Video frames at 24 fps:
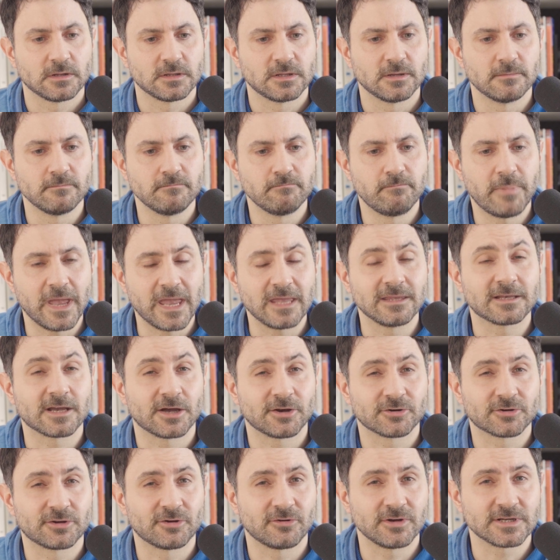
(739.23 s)
the main
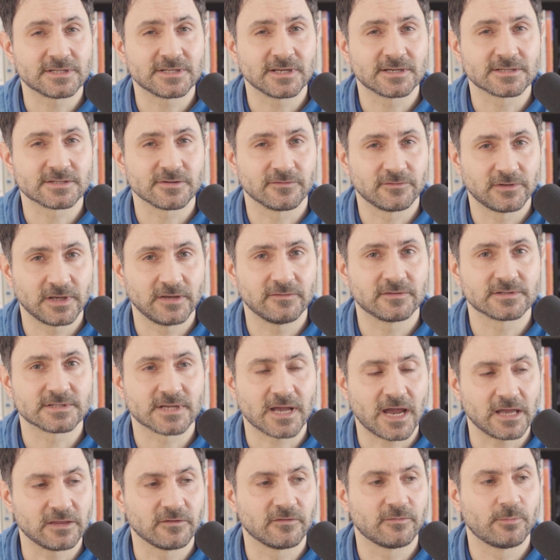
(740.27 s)
characteristics of these
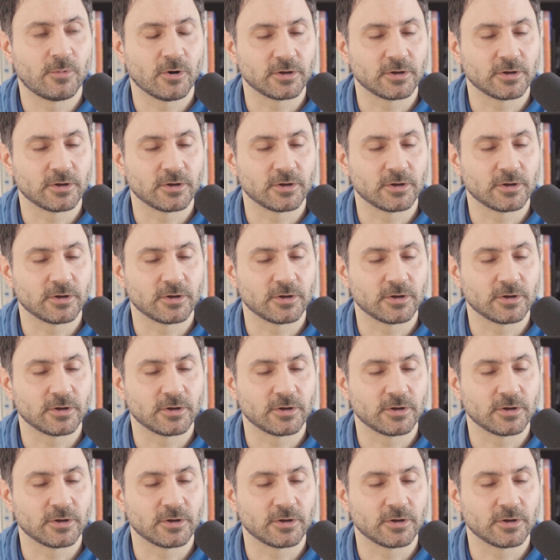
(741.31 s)
kind of